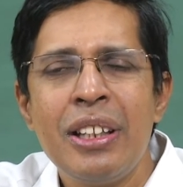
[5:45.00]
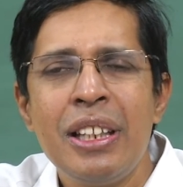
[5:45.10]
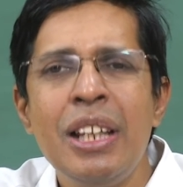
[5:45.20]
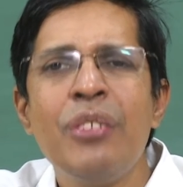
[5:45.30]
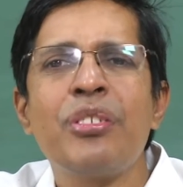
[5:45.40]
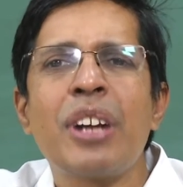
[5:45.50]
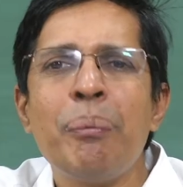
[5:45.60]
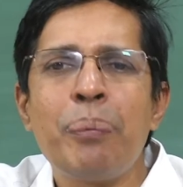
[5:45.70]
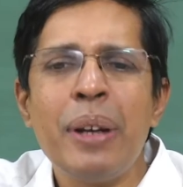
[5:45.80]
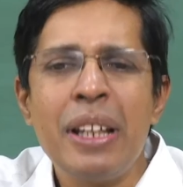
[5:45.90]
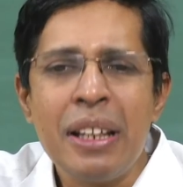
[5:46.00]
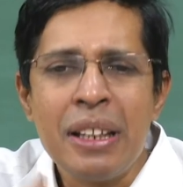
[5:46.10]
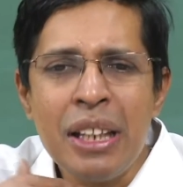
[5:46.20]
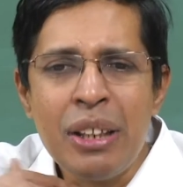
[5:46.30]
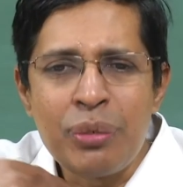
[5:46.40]
If
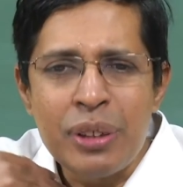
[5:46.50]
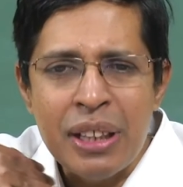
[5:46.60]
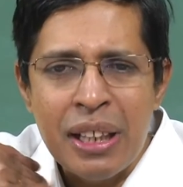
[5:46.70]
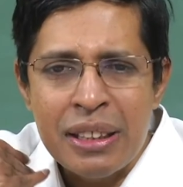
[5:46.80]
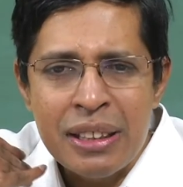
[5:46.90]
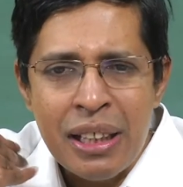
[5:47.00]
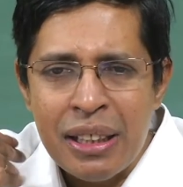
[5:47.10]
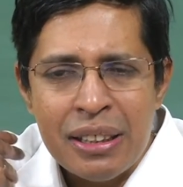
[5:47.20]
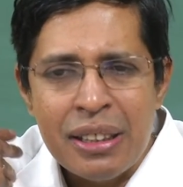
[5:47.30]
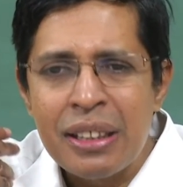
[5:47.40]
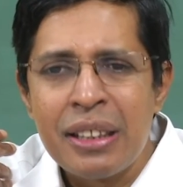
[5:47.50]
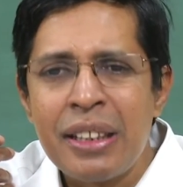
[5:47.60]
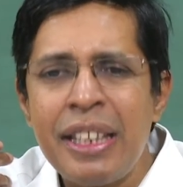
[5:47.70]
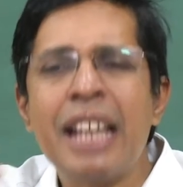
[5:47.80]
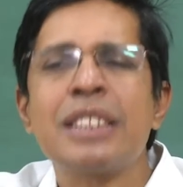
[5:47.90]
the
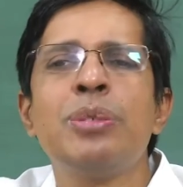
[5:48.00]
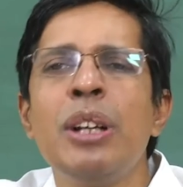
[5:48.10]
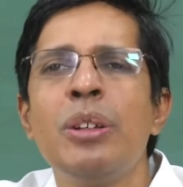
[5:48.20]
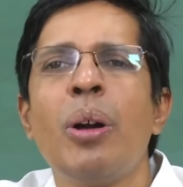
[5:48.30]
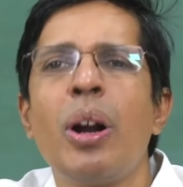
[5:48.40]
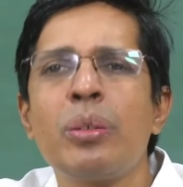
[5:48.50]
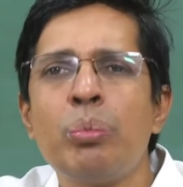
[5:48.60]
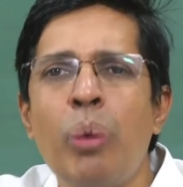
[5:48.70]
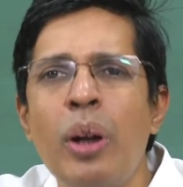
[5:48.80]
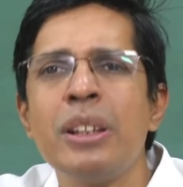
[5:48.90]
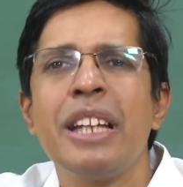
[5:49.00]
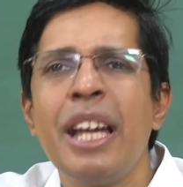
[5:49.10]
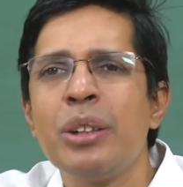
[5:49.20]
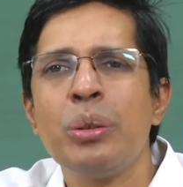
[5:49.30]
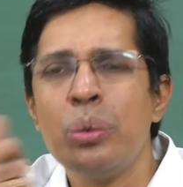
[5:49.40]
X will not want
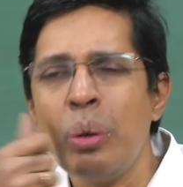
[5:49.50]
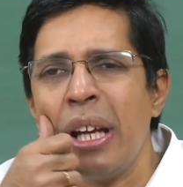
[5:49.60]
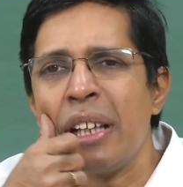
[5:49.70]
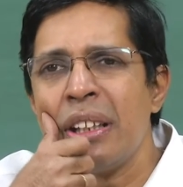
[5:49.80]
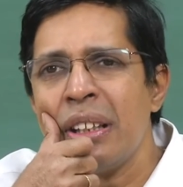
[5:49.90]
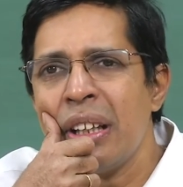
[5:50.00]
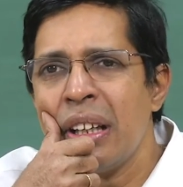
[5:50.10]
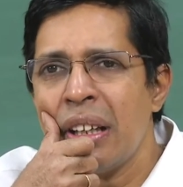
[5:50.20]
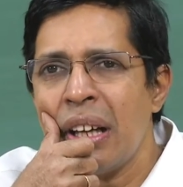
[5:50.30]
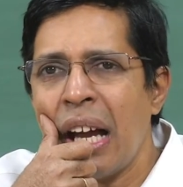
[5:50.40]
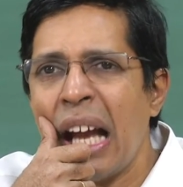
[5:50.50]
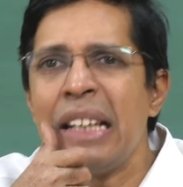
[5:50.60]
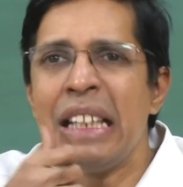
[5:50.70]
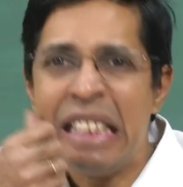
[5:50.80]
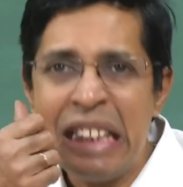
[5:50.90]
A to do it,
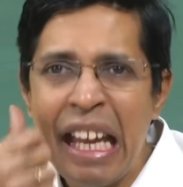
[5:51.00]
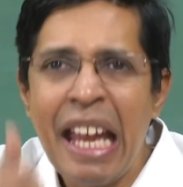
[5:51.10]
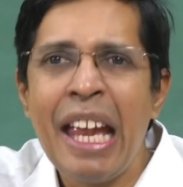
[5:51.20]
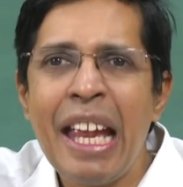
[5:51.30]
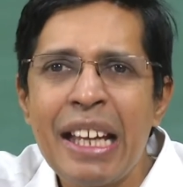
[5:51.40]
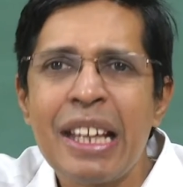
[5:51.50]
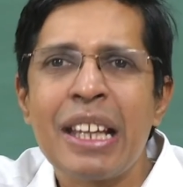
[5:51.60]
and A